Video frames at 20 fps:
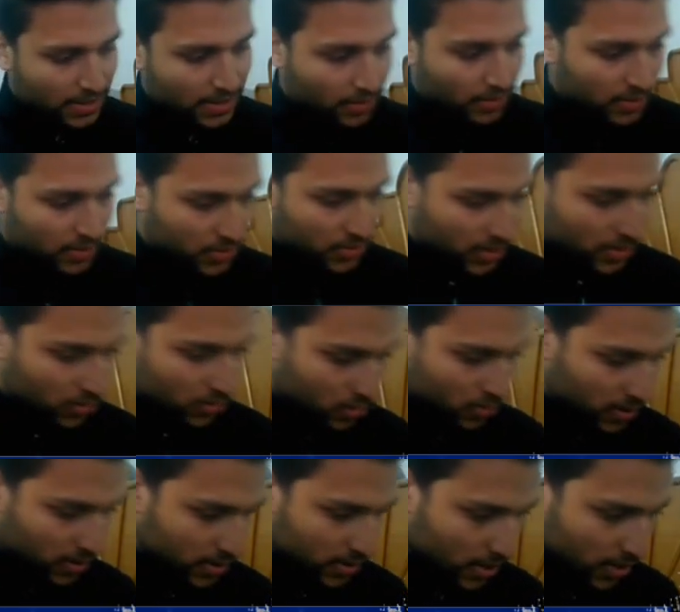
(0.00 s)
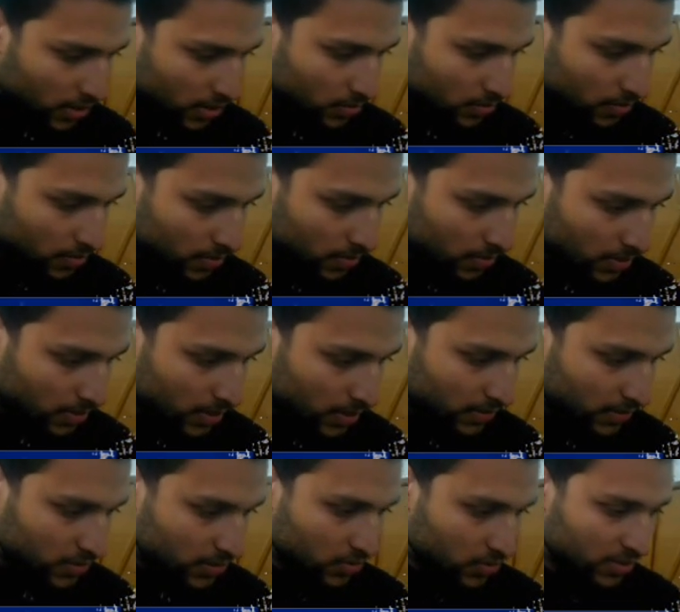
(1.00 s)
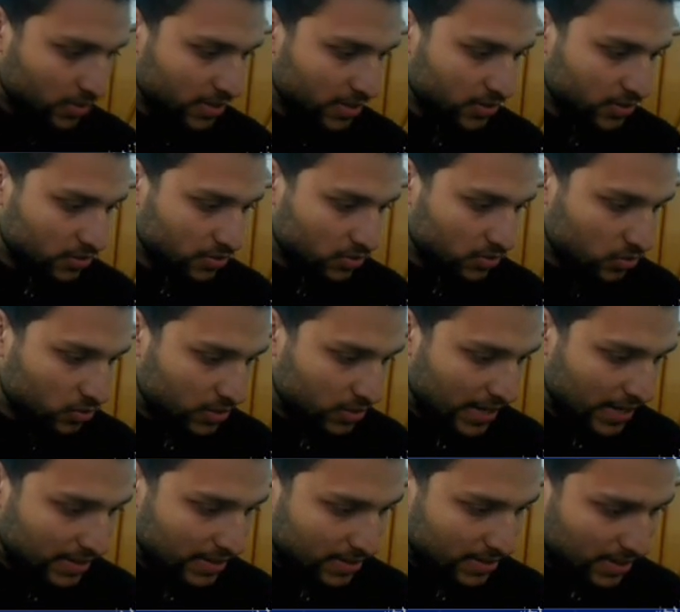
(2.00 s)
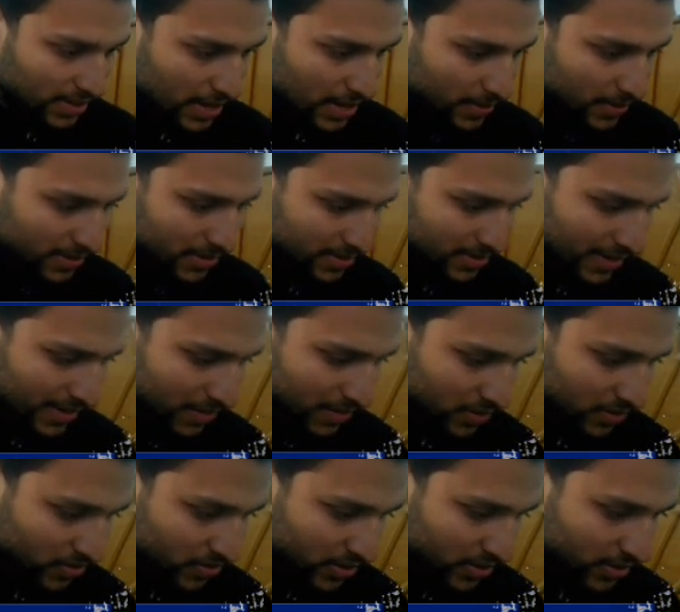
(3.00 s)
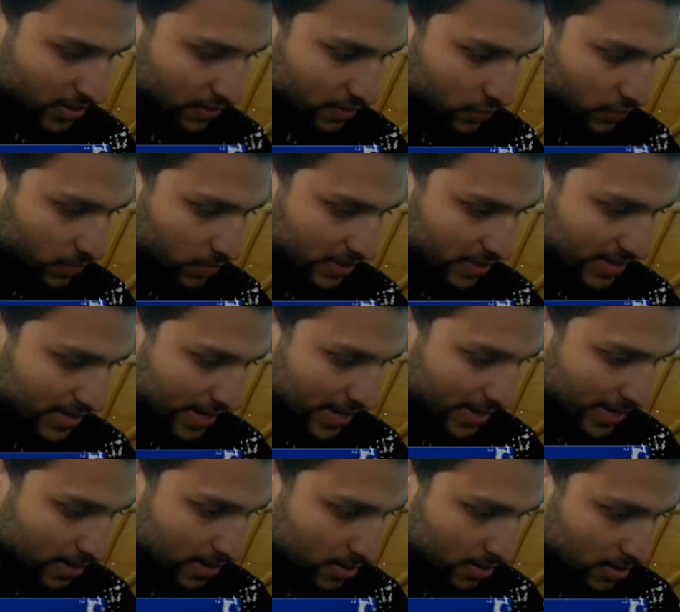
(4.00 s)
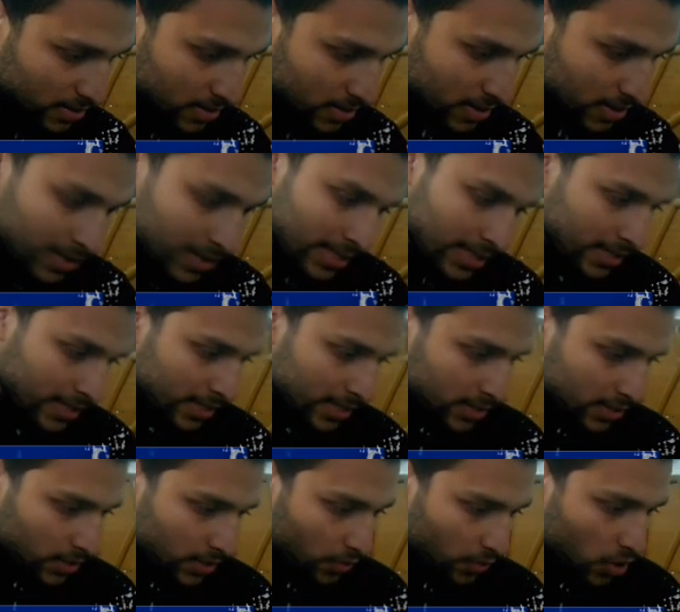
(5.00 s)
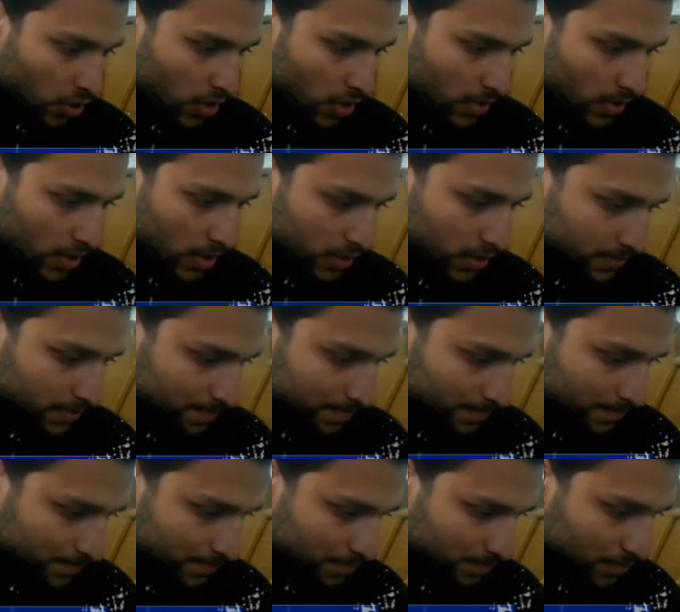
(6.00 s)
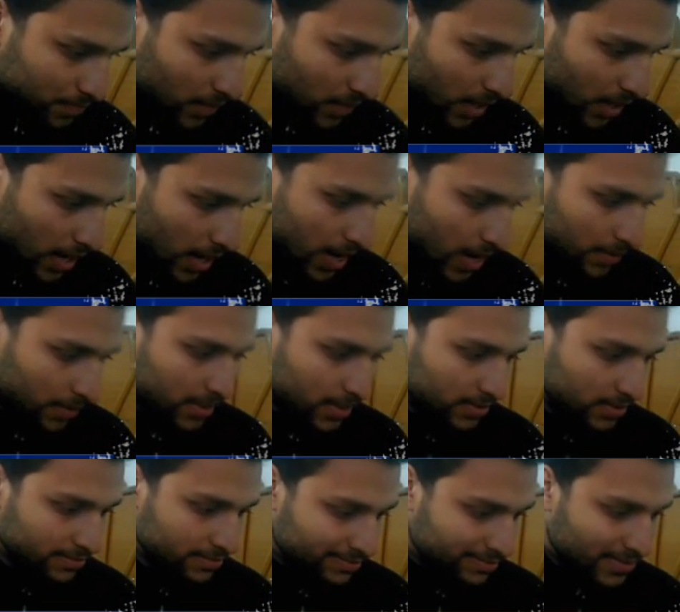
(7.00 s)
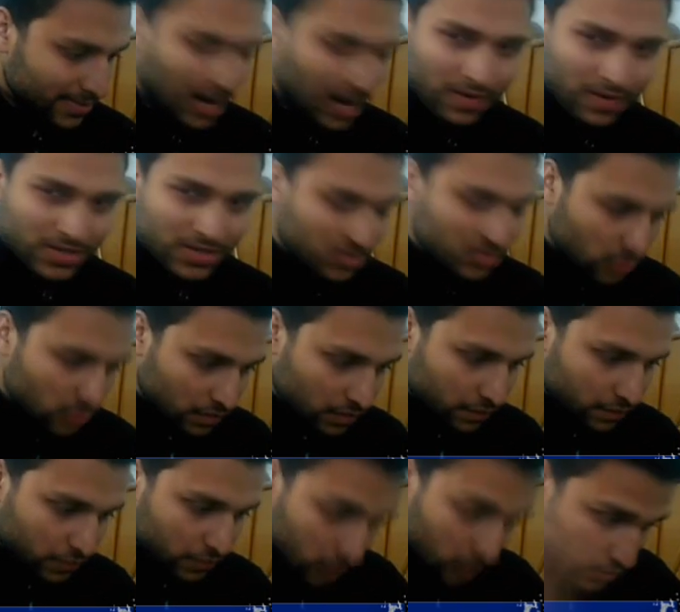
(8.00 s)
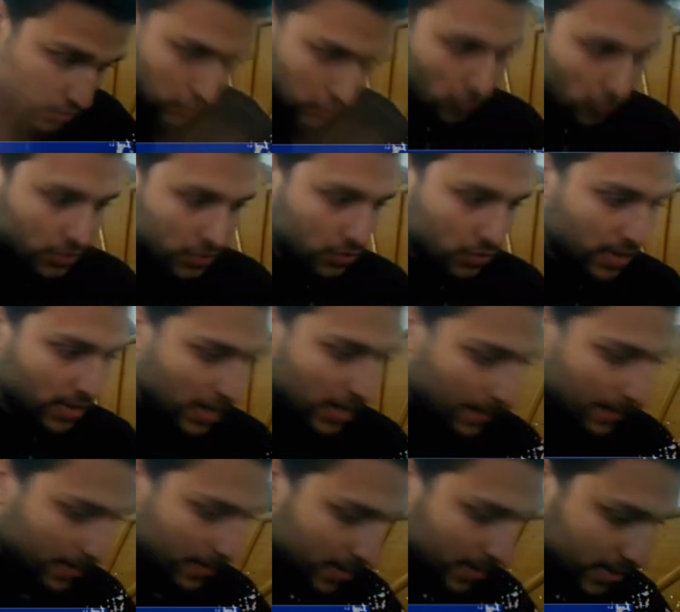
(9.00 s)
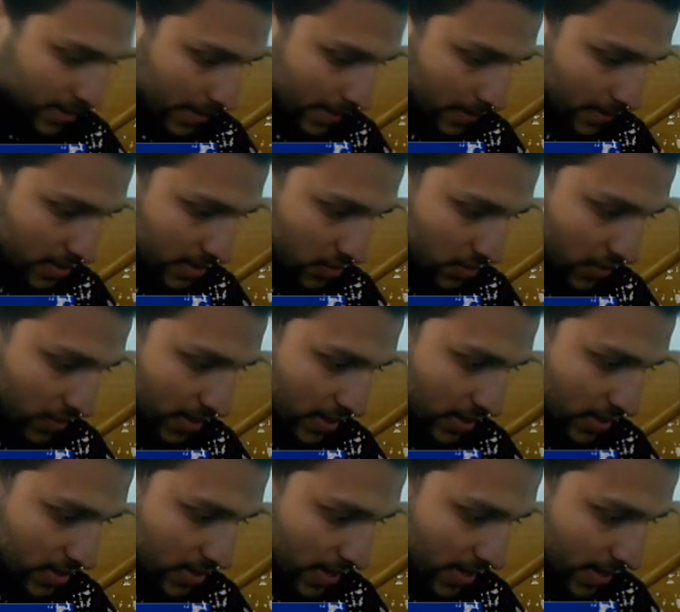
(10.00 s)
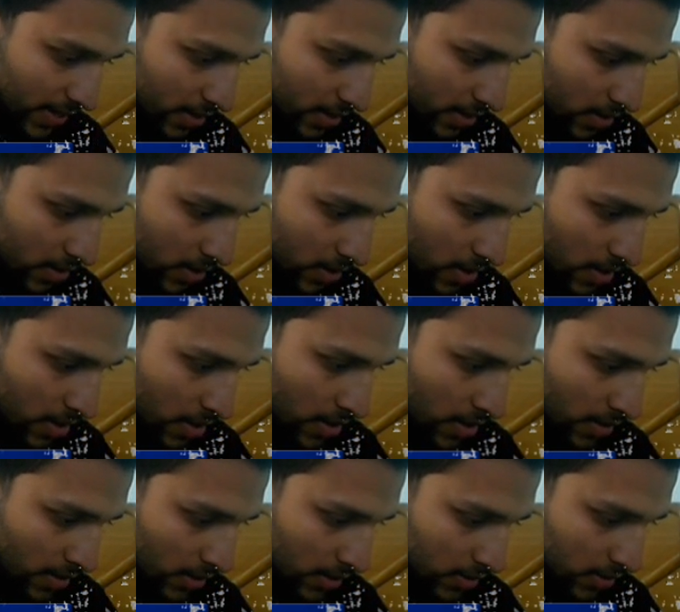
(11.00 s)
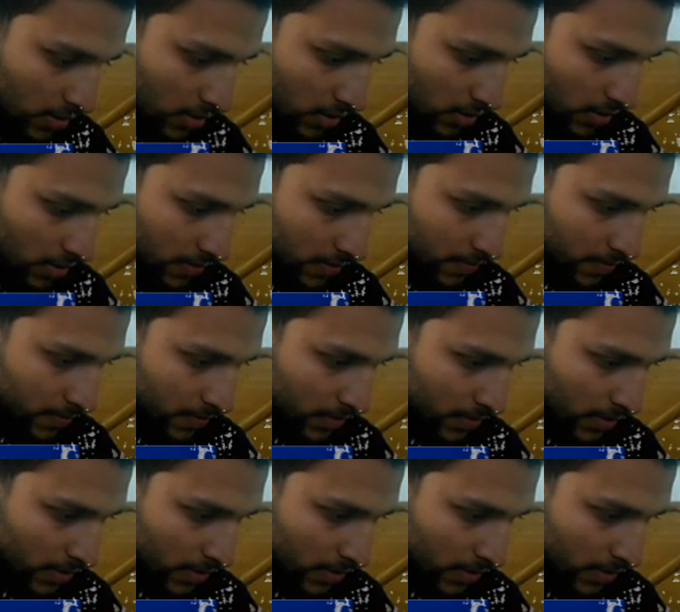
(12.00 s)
That tower is really going down. There was no need to do that thing. I mean, that was really dumb from my side. No problem. I mean, I was not fully focused on the game at that time. I just went that side. That's all.